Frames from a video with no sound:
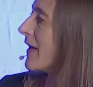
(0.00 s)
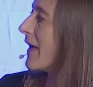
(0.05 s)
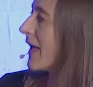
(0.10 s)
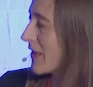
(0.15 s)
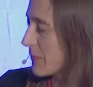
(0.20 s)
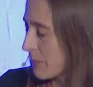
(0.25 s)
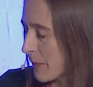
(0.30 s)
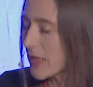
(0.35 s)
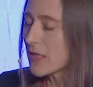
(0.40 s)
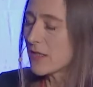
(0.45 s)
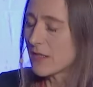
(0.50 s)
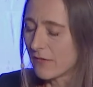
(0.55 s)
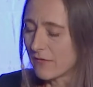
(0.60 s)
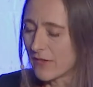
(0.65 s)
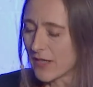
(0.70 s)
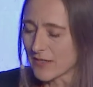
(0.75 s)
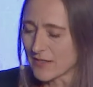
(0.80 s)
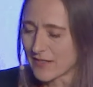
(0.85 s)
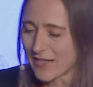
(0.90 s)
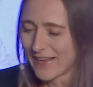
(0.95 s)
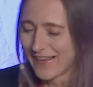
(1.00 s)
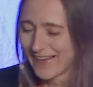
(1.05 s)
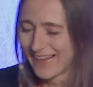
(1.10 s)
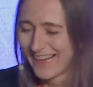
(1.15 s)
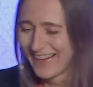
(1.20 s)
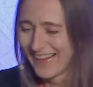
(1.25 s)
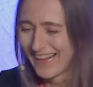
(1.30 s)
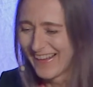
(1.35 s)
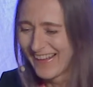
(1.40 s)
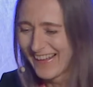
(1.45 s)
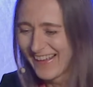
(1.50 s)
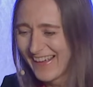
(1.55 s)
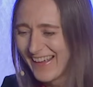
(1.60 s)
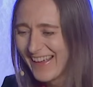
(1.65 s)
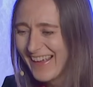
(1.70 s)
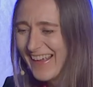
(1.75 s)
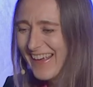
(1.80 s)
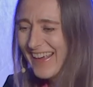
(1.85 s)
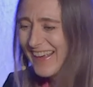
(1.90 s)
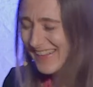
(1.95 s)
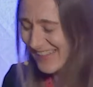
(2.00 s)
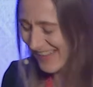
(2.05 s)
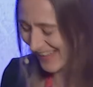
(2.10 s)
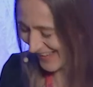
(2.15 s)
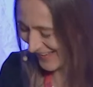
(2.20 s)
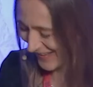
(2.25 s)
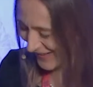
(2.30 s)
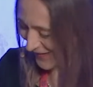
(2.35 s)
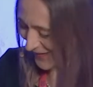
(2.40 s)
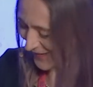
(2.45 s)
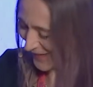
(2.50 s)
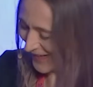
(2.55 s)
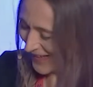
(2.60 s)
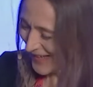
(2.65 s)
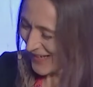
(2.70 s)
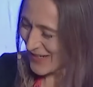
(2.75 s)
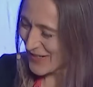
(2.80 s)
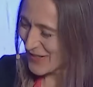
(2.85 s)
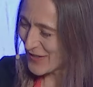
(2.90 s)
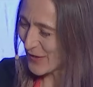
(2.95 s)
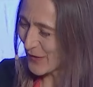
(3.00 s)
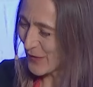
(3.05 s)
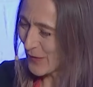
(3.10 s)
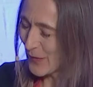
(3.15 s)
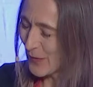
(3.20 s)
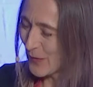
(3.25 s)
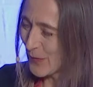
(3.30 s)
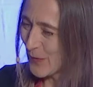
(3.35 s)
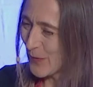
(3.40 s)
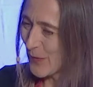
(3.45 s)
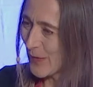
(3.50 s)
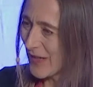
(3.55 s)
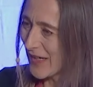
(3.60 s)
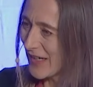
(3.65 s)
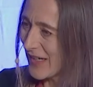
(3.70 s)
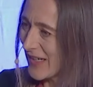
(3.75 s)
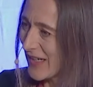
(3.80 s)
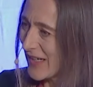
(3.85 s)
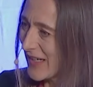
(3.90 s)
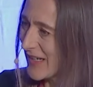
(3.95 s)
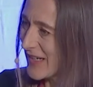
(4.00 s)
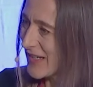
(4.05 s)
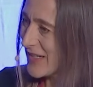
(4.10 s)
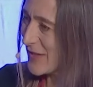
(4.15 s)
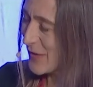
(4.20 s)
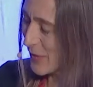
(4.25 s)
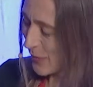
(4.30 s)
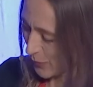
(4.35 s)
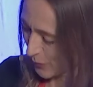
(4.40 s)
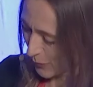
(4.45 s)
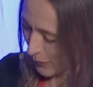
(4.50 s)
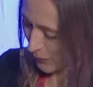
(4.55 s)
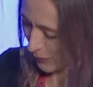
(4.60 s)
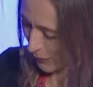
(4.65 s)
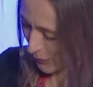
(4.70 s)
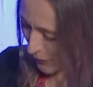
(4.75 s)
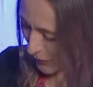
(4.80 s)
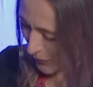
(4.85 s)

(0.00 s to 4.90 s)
Expensive, yes. Thank you. So, so could